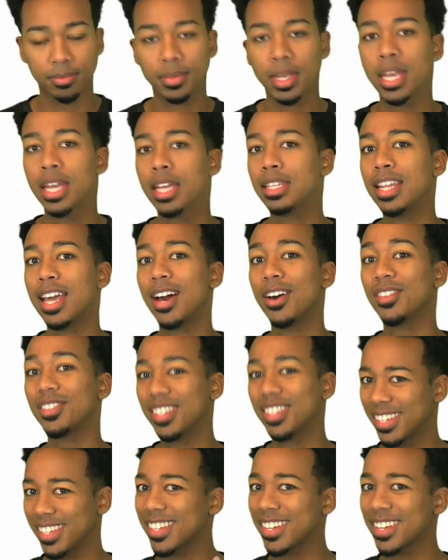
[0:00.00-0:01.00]
Now this
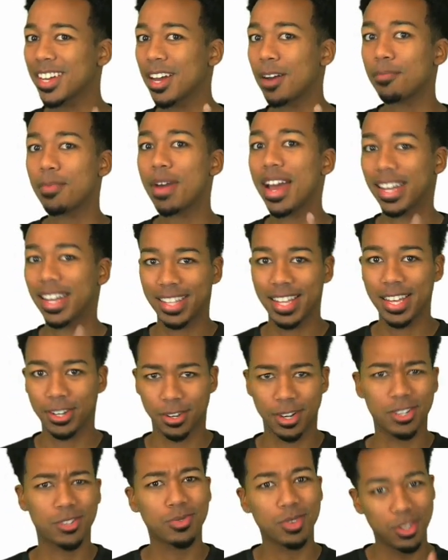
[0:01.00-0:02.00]
is going to come back later. I
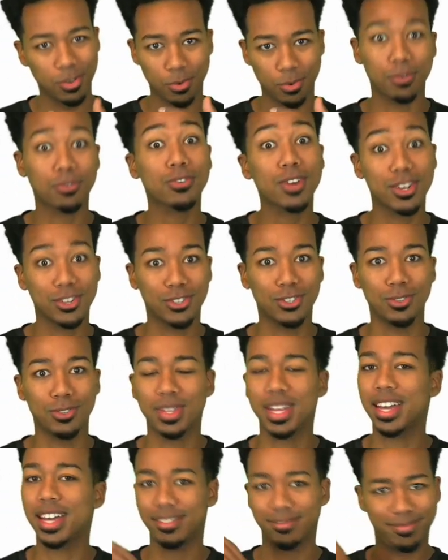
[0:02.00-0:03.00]
just wanted to refresh you
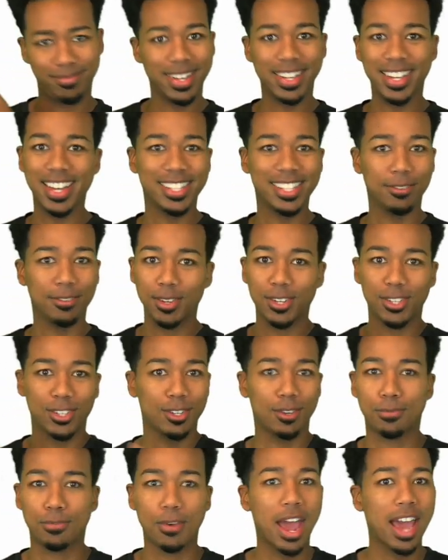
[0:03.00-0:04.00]
that, again, division and
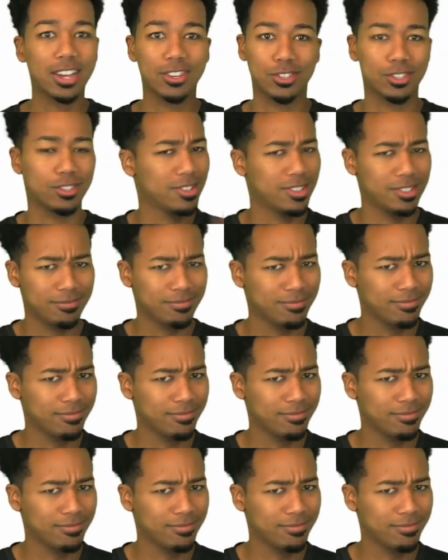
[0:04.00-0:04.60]
fractions,